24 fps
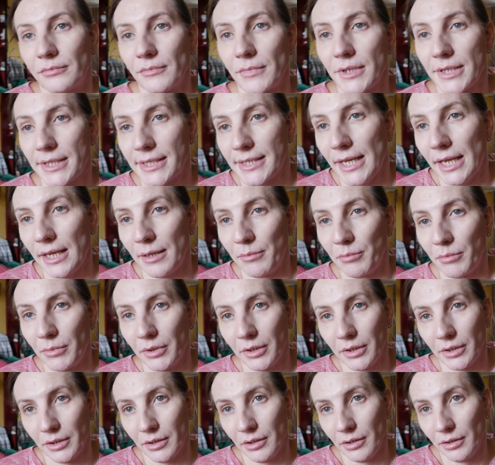same
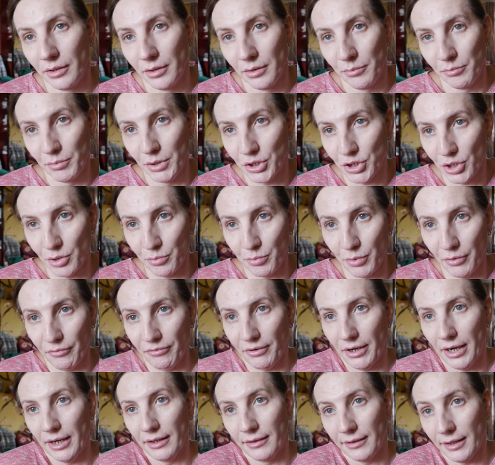picture
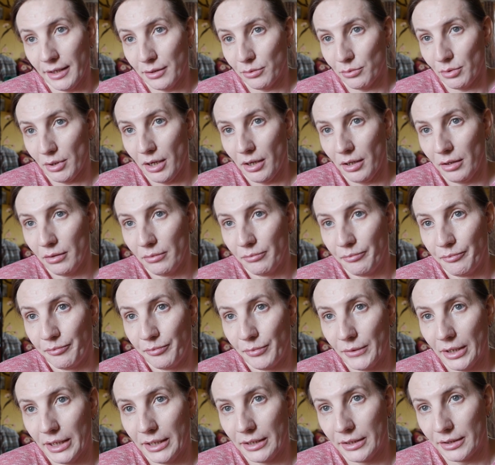profile natural
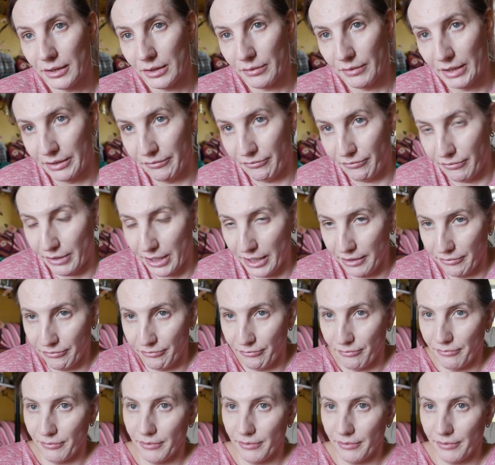and 25p